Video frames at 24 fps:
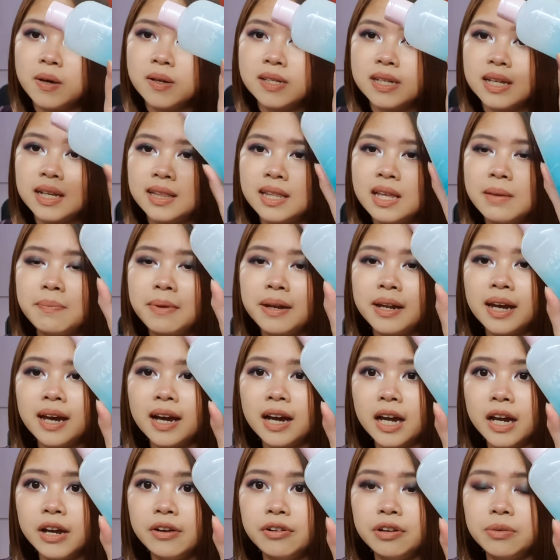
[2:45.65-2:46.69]
It's a lip and
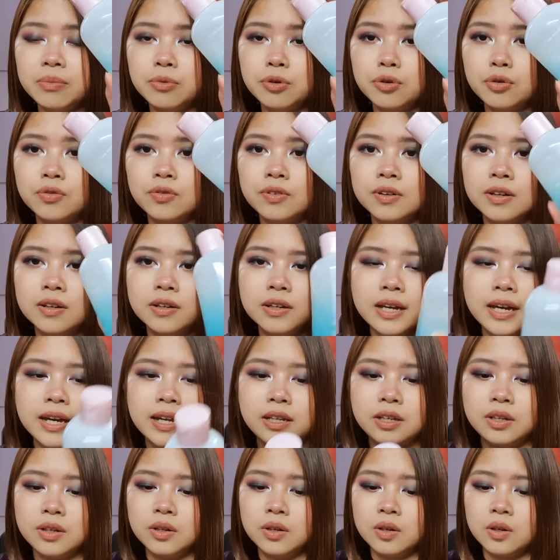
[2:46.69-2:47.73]
eye remover, and
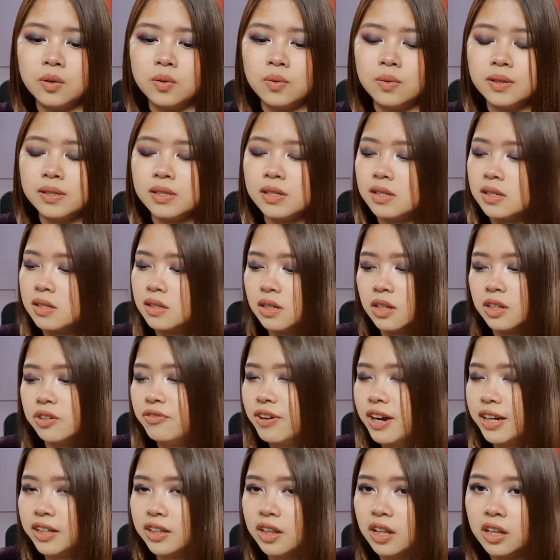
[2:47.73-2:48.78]
you know, it's just
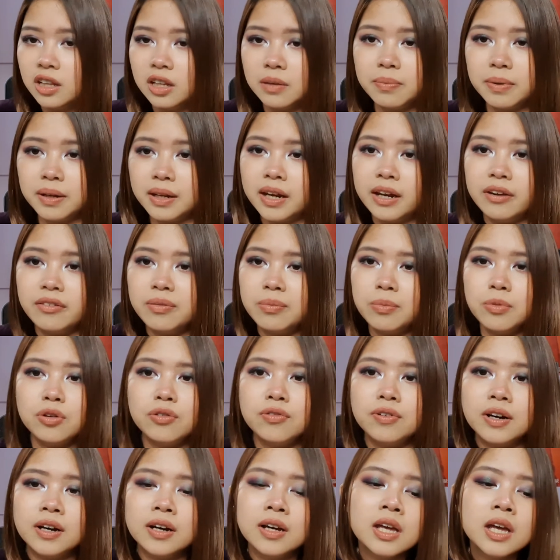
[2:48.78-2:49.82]
regular lip and eye
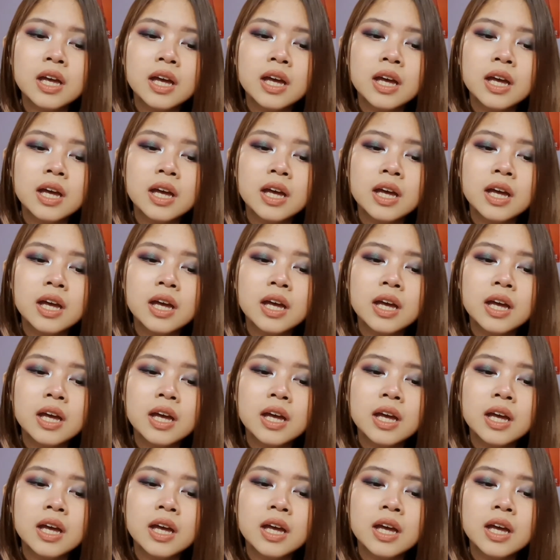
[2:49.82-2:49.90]
remover.